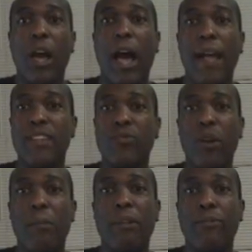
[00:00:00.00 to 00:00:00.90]
I just
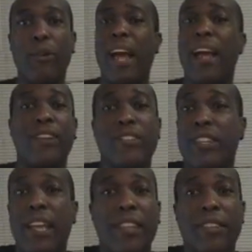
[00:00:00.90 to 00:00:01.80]
want to be free. I
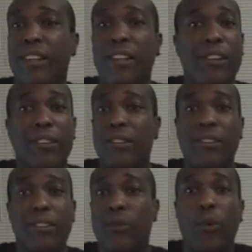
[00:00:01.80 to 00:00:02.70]
understand, you know,
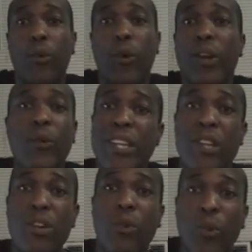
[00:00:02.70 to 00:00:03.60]
what do we
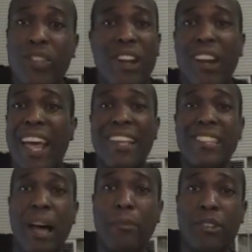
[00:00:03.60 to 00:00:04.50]
do? What's our last
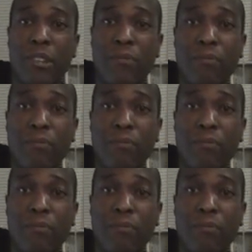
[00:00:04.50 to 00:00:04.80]
option?